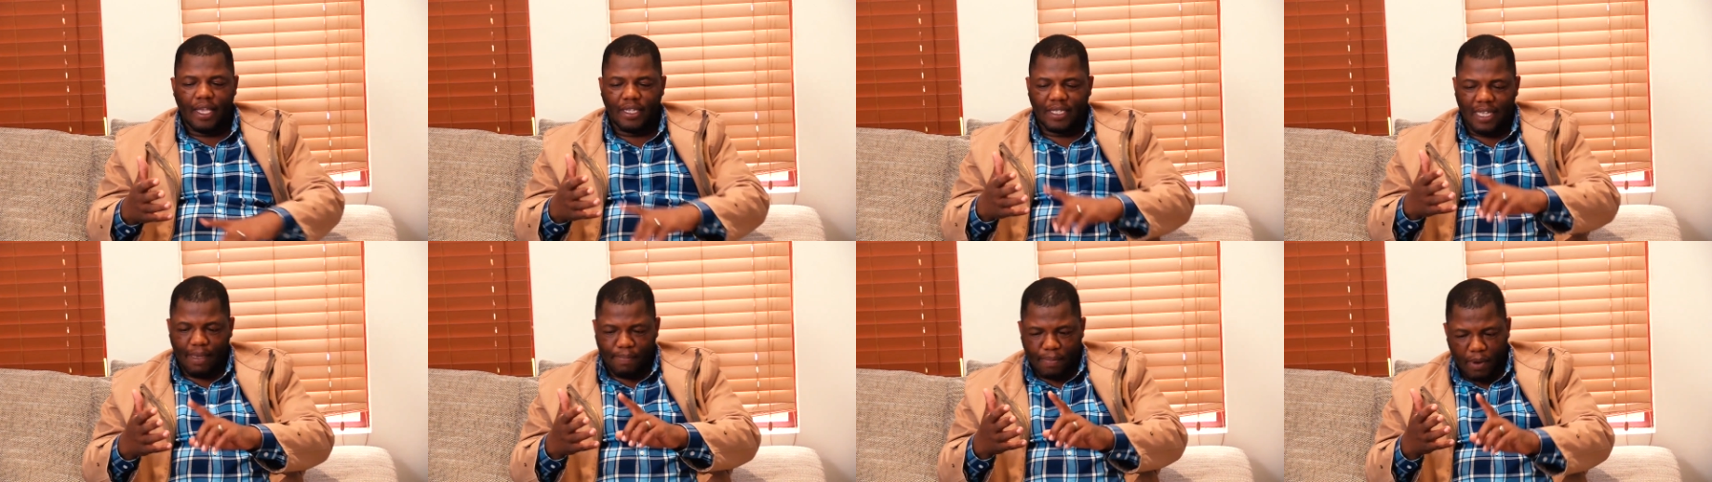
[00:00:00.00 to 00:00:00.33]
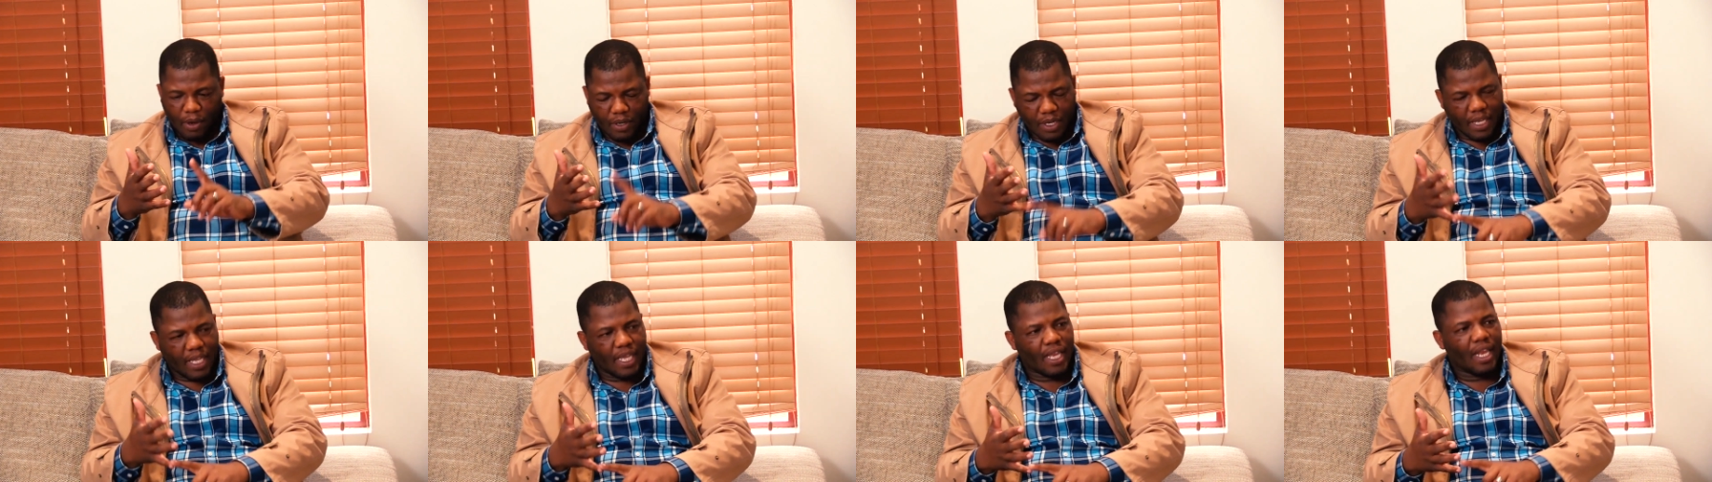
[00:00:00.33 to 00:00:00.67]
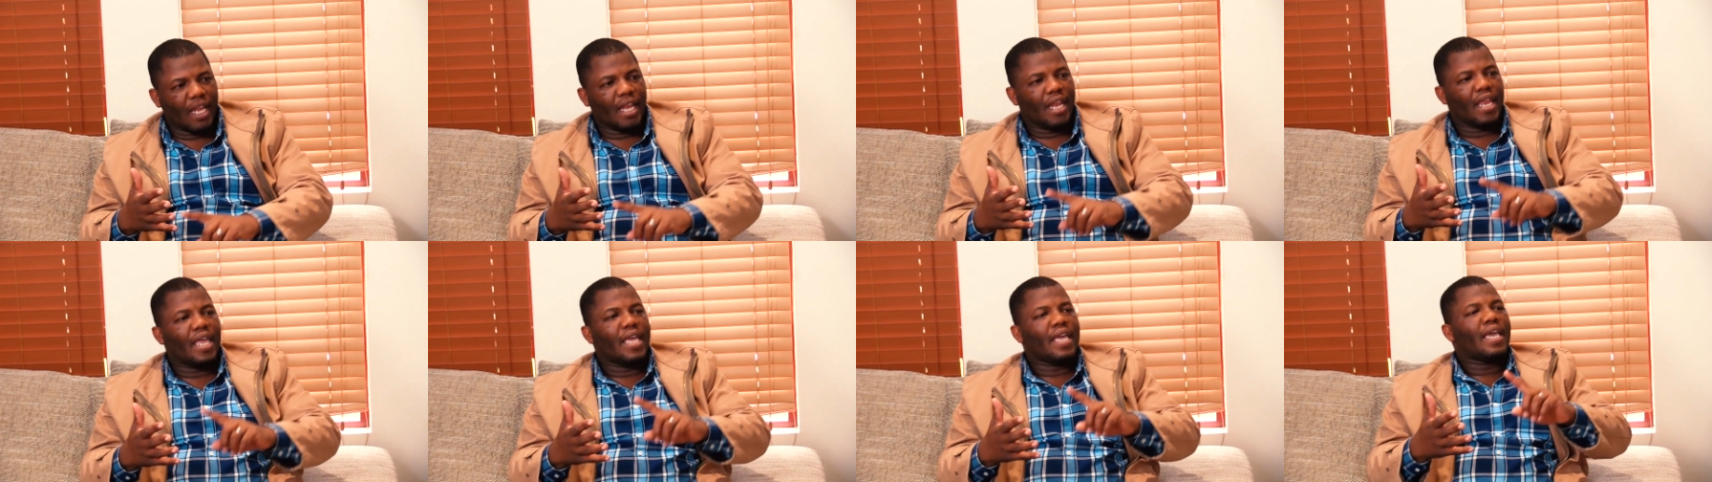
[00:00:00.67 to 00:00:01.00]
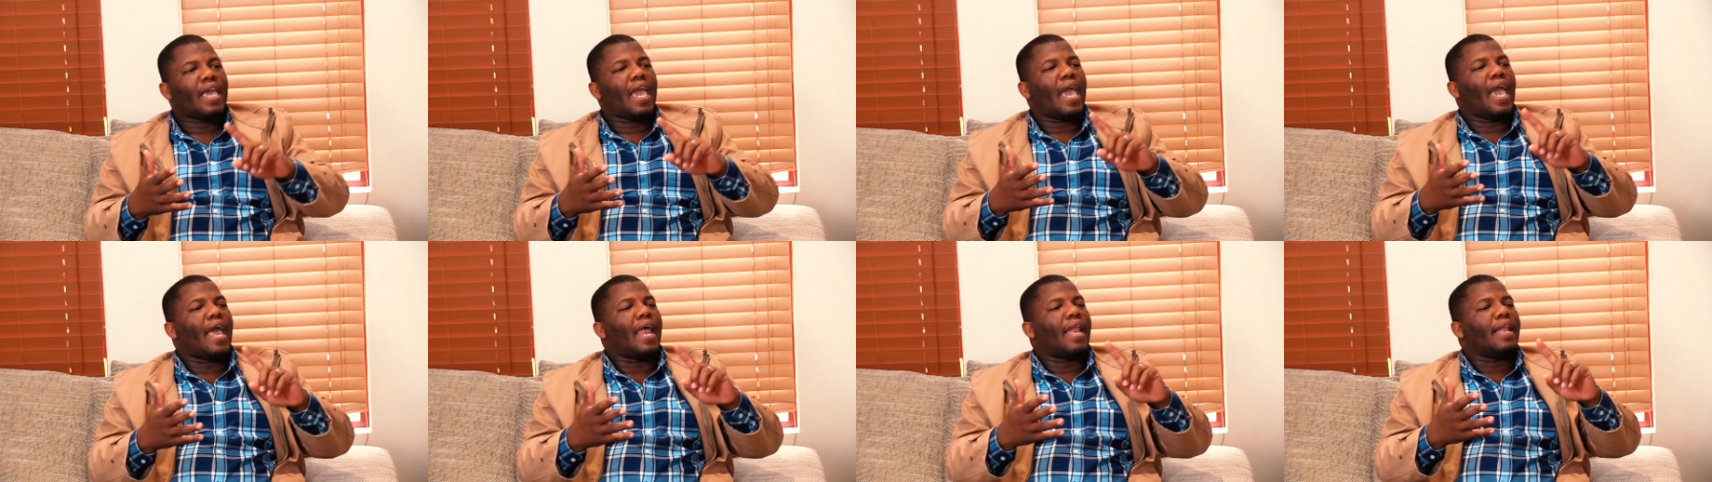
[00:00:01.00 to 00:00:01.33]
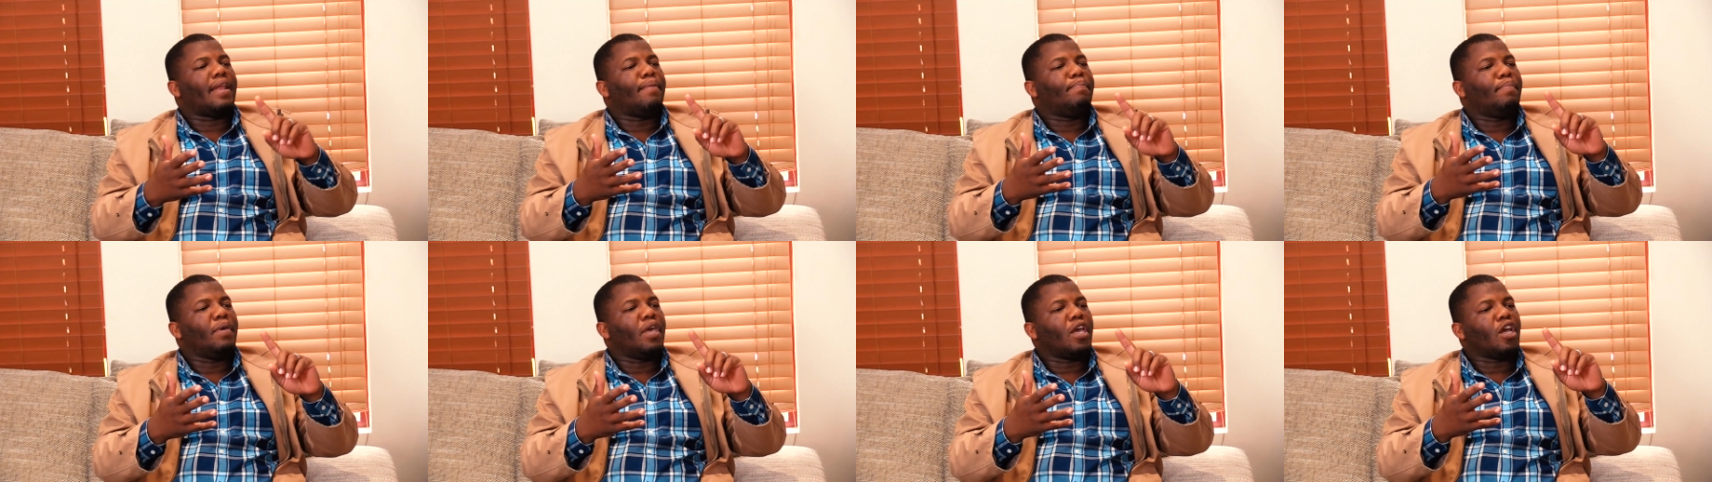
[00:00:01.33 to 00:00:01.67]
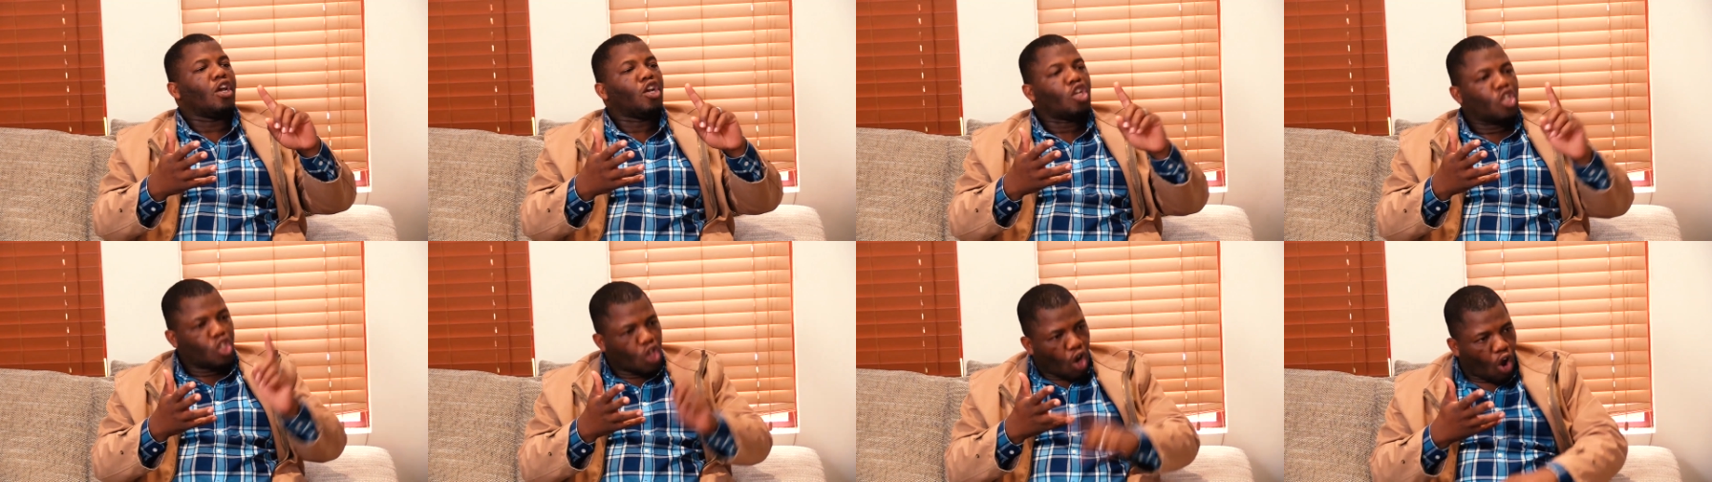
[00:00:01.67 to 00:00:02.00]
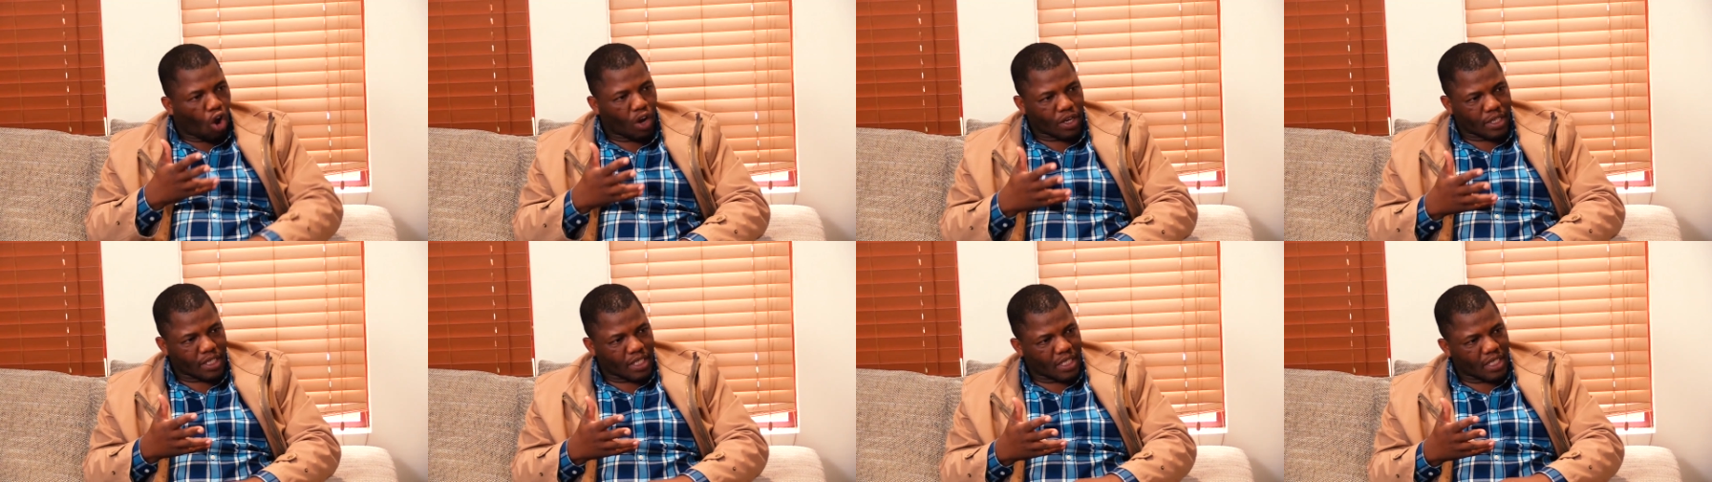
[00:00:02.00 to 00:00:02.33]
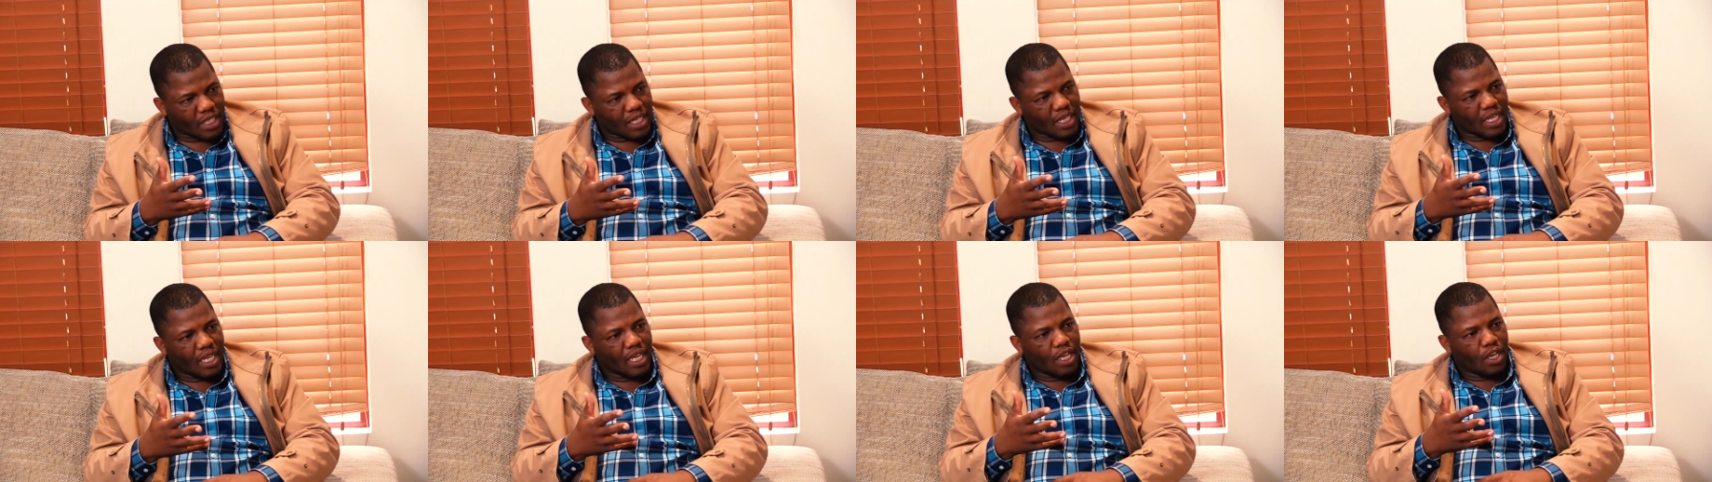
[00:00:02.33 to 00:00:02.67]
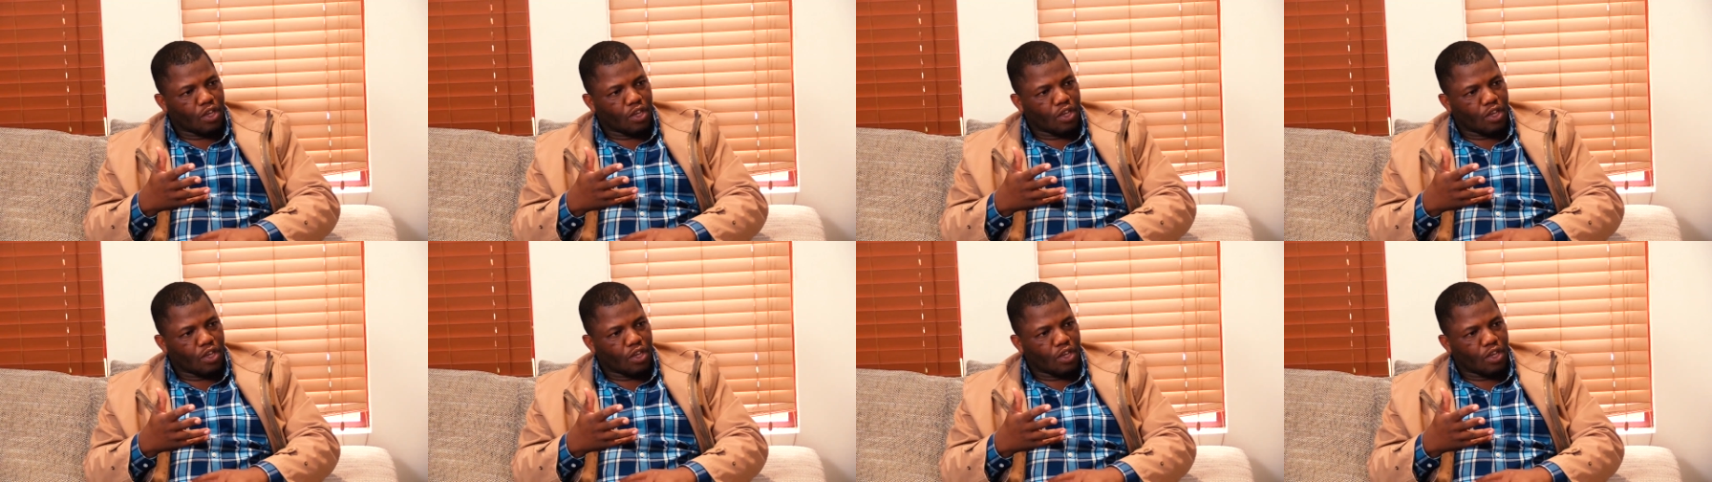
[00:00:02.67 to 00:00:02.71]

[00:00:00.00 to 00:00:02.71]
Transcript: is about healing and being taught,